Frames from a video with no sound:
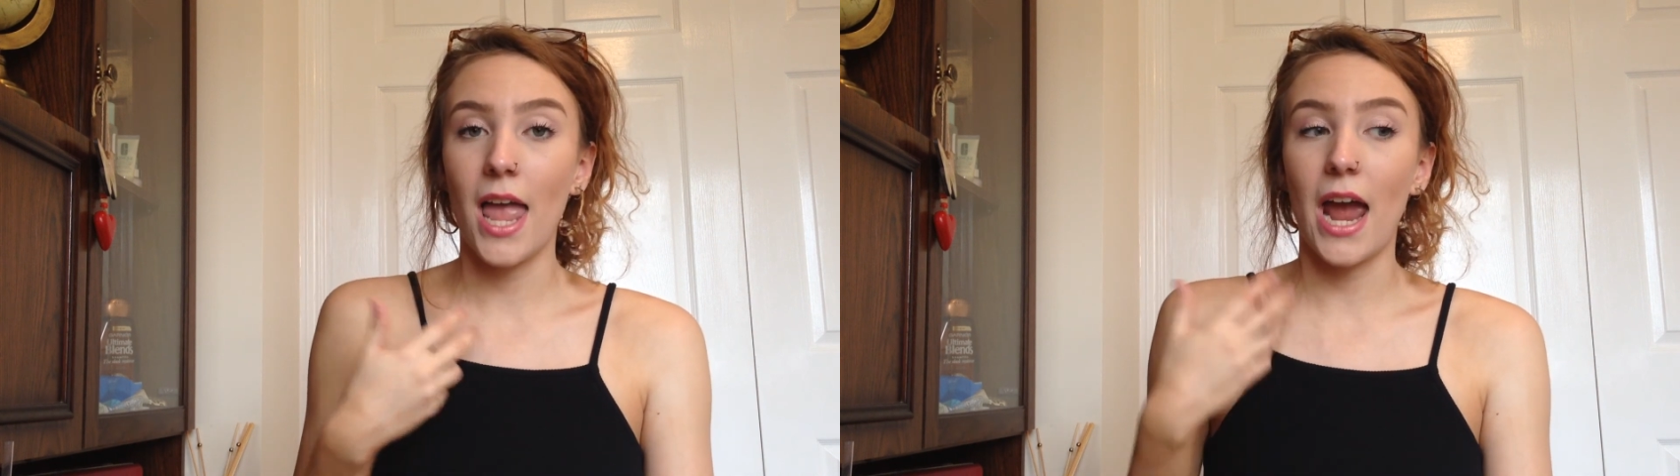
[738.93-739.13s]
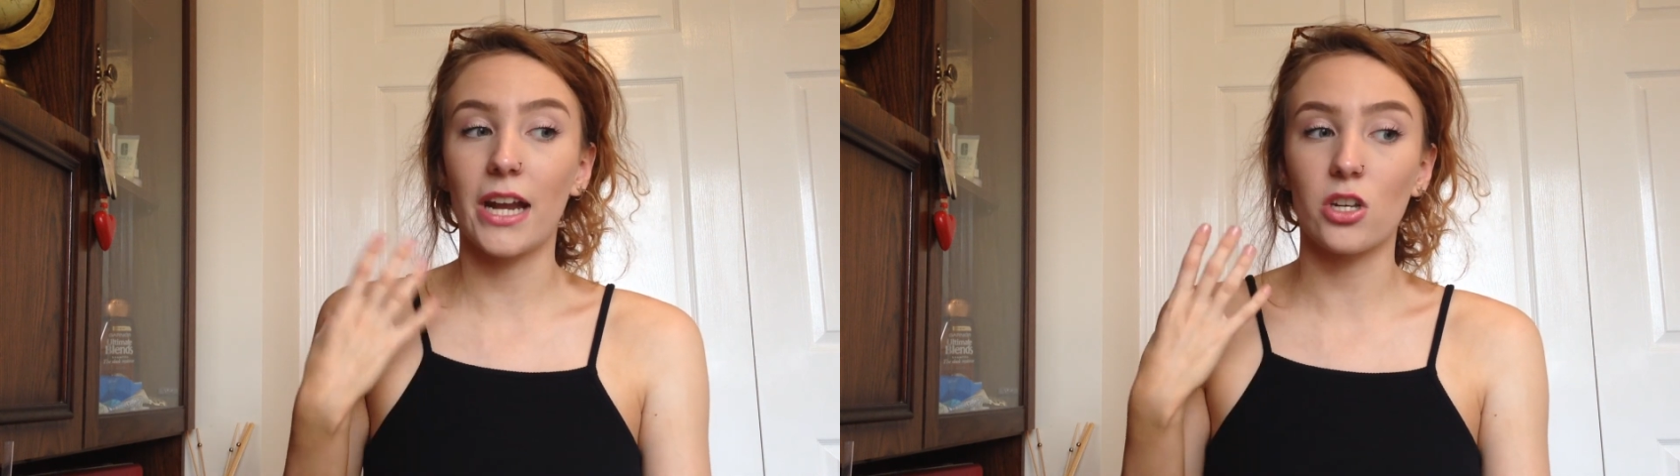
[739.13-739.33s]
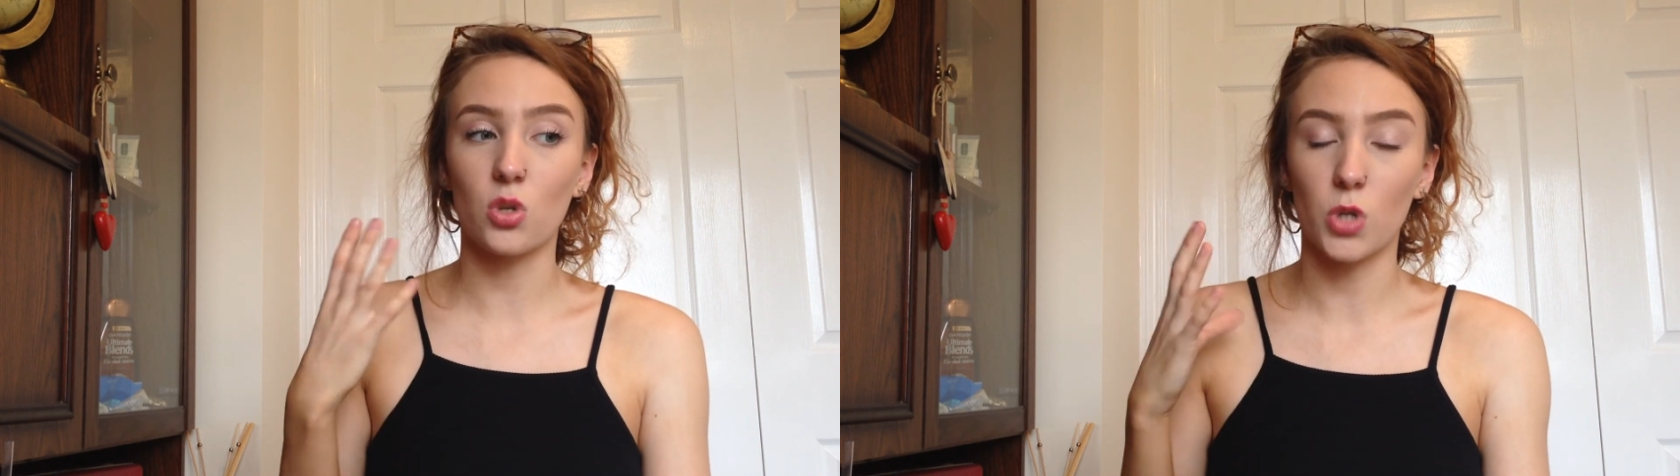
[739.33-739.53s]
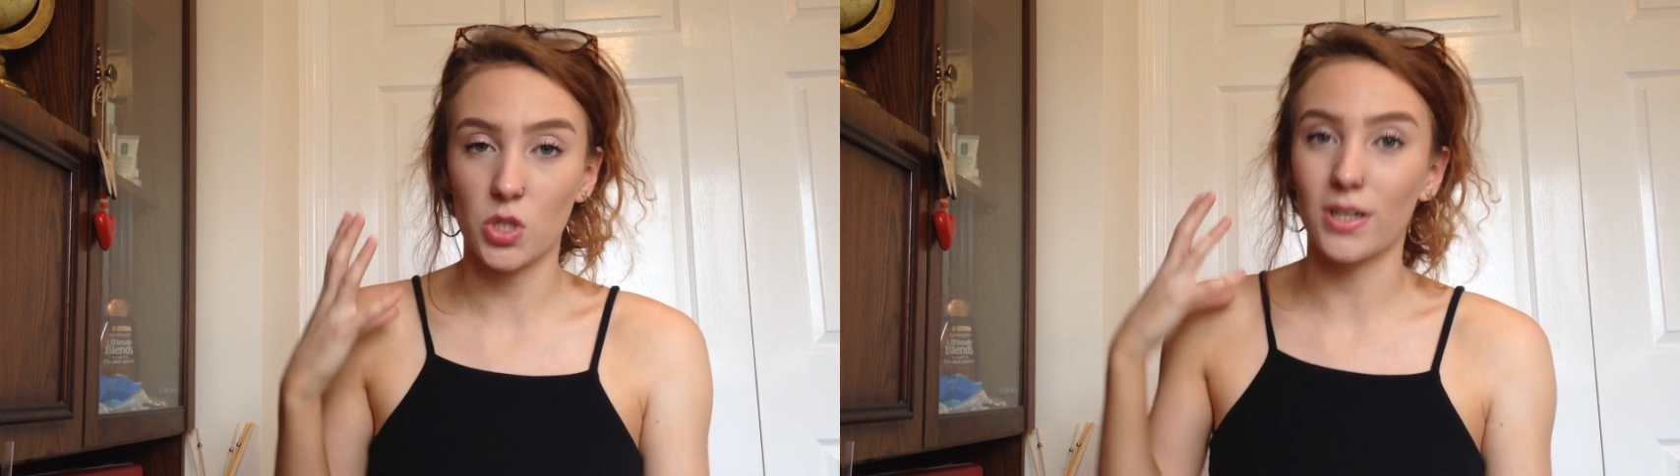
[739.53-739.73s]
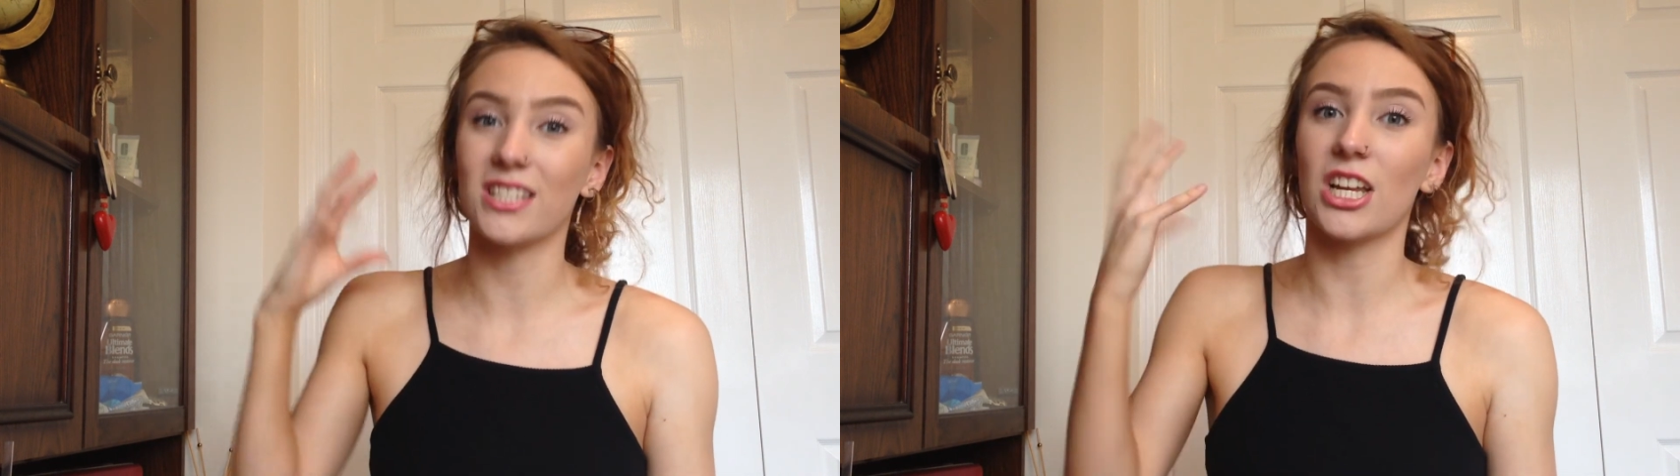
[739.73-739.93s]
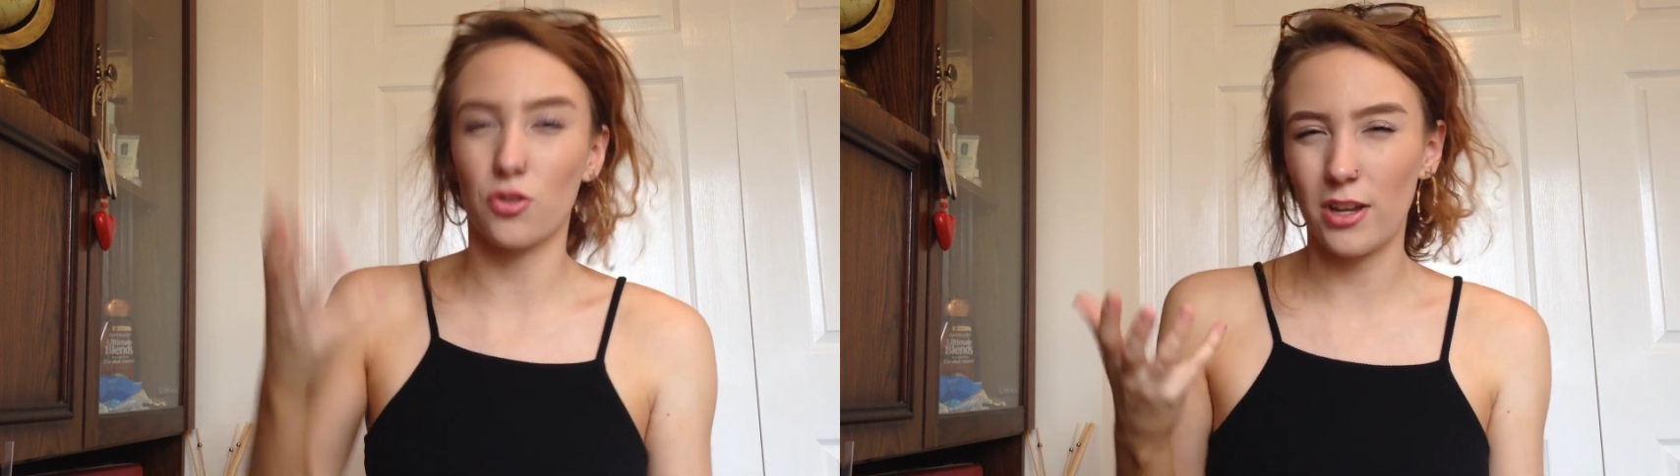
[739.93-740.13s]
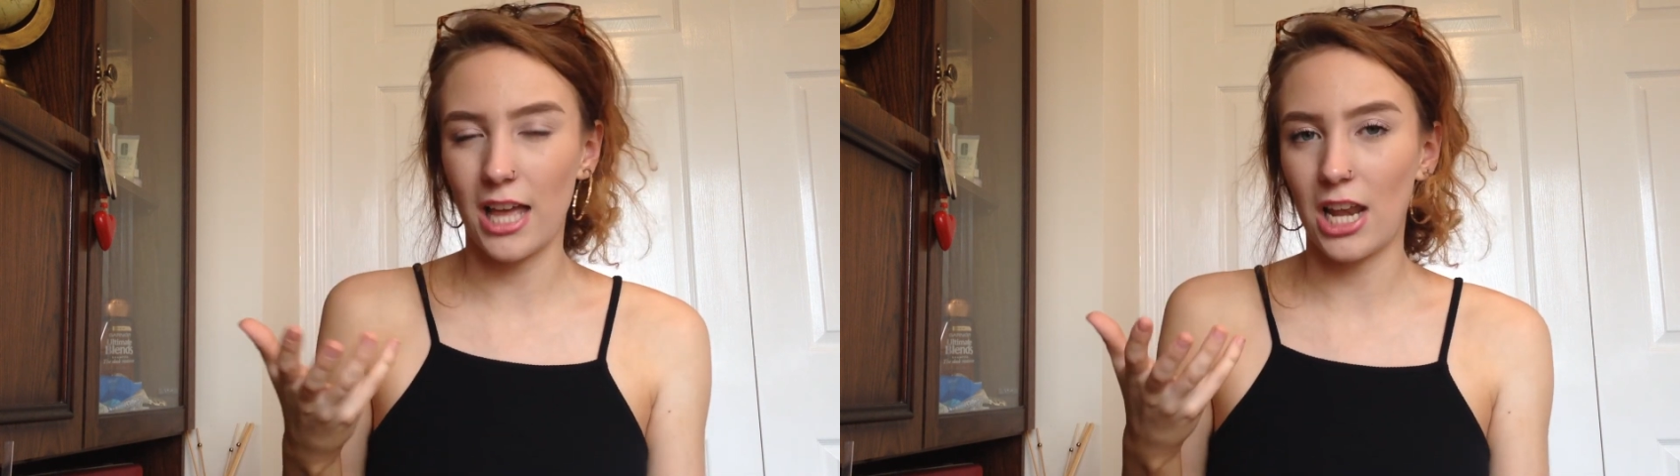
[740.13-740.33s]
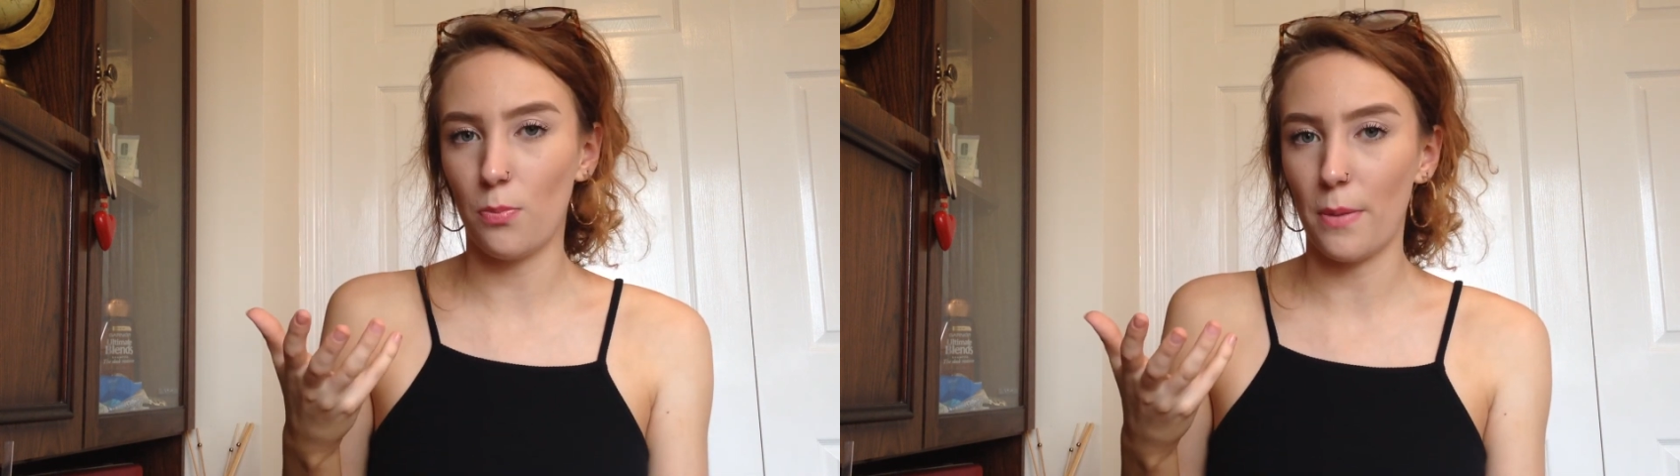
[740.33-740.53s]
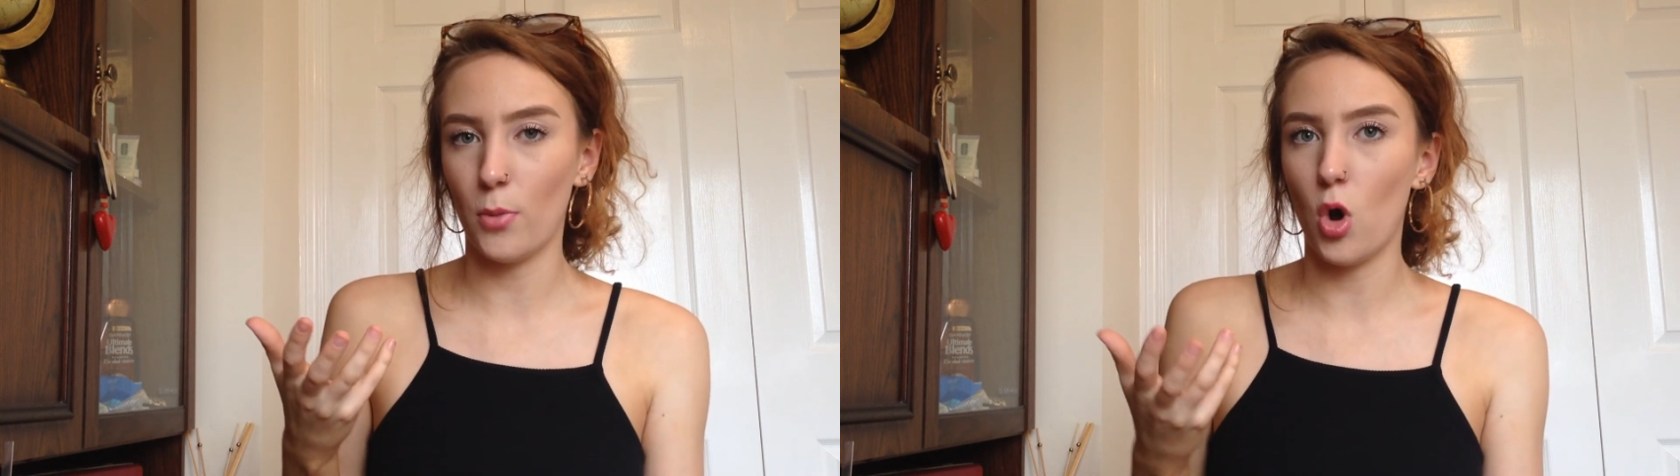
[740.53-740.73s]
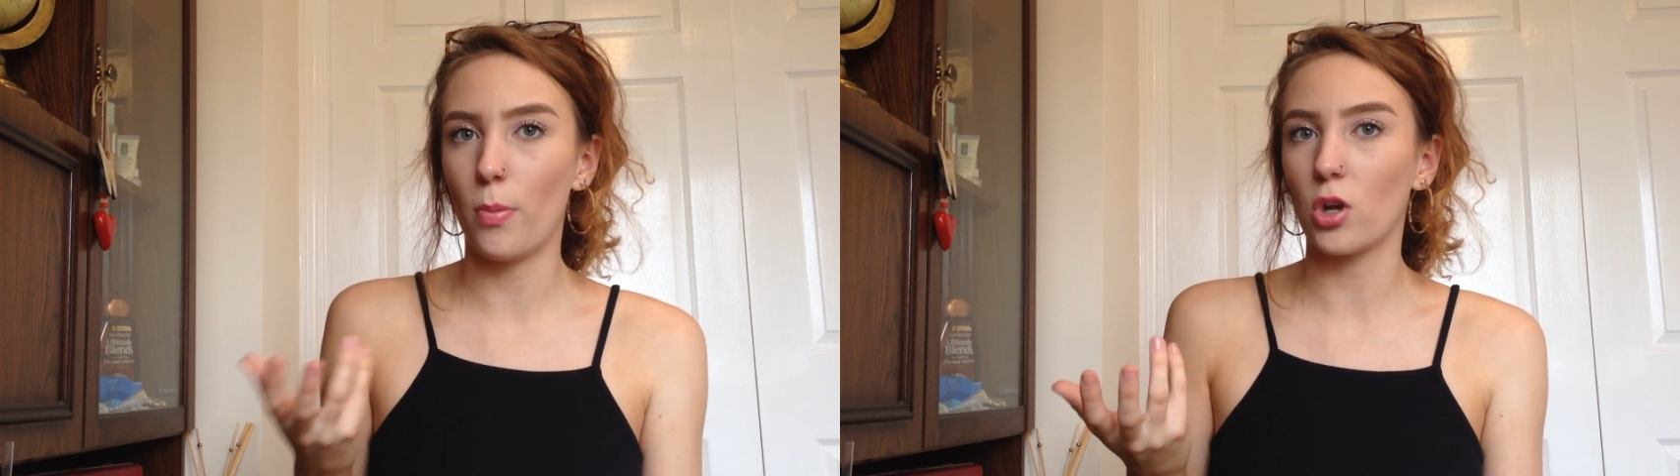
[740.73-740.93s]
and I just want to exaggerate that a little bit
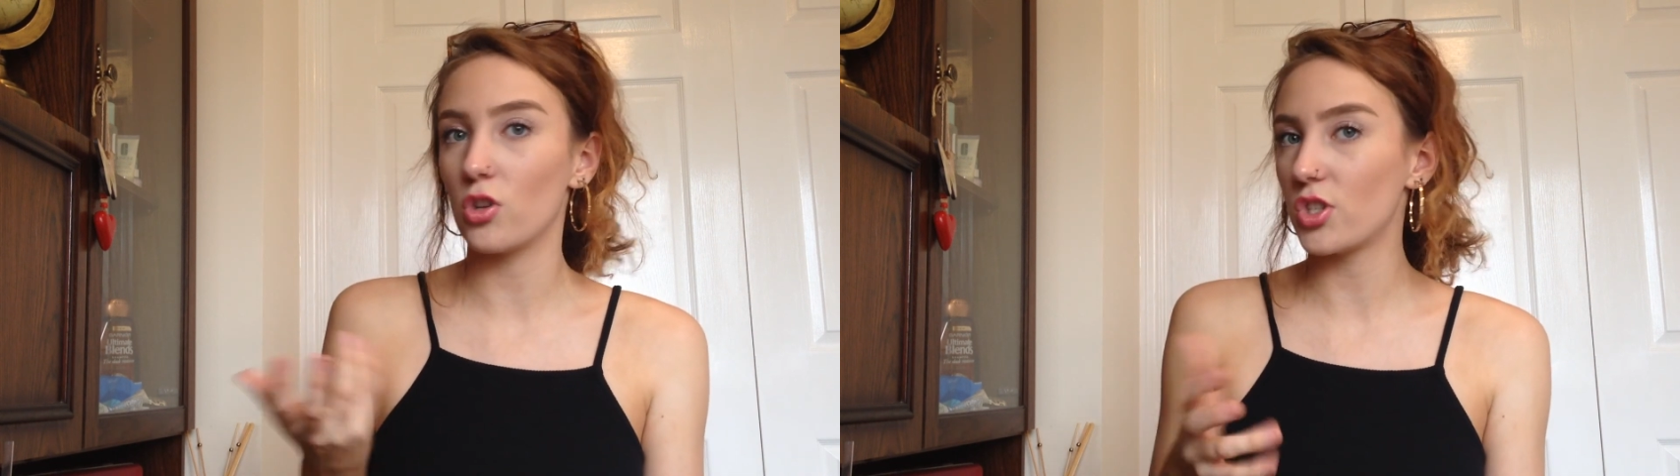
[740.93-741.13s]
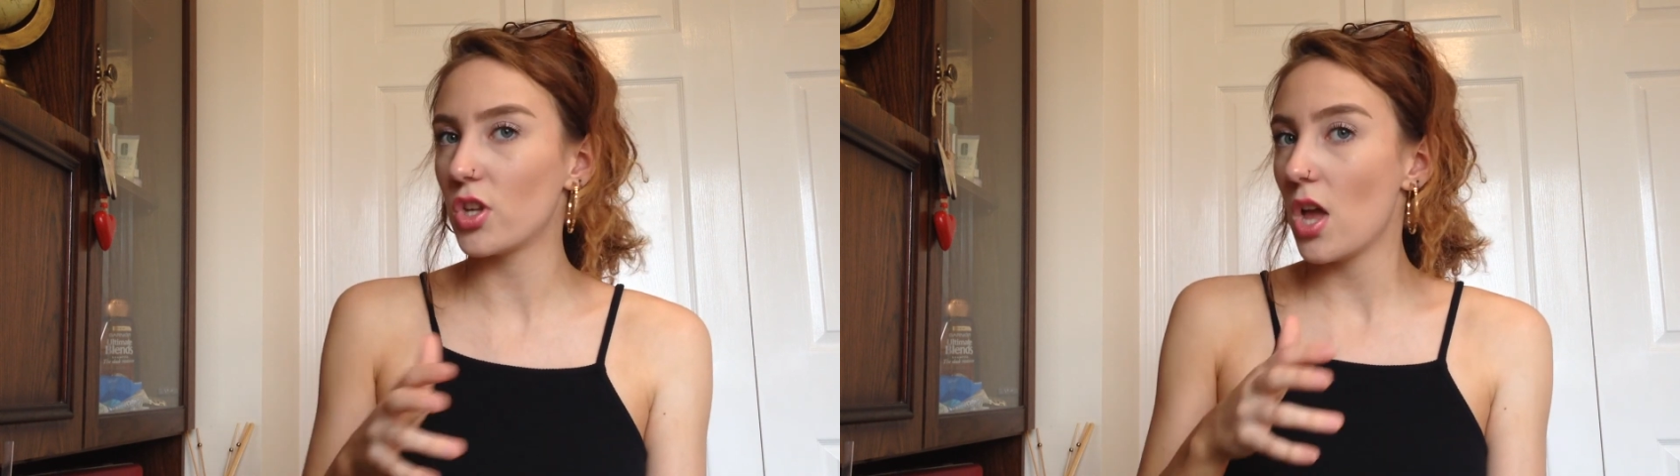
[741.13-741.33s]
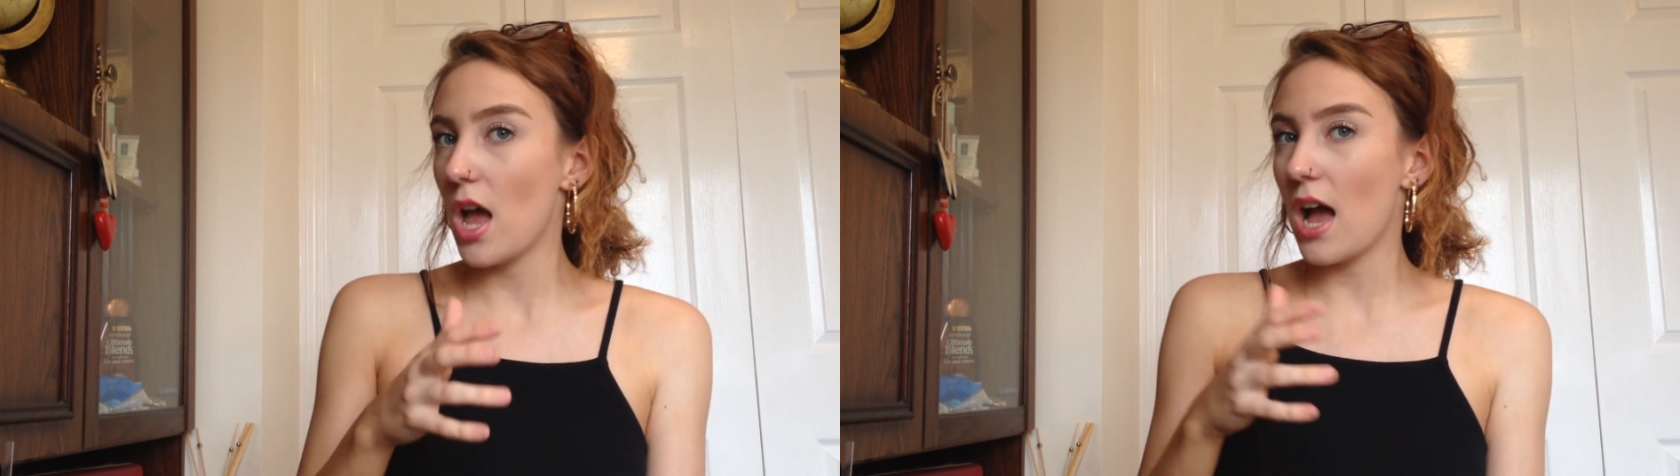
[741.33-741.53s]
more because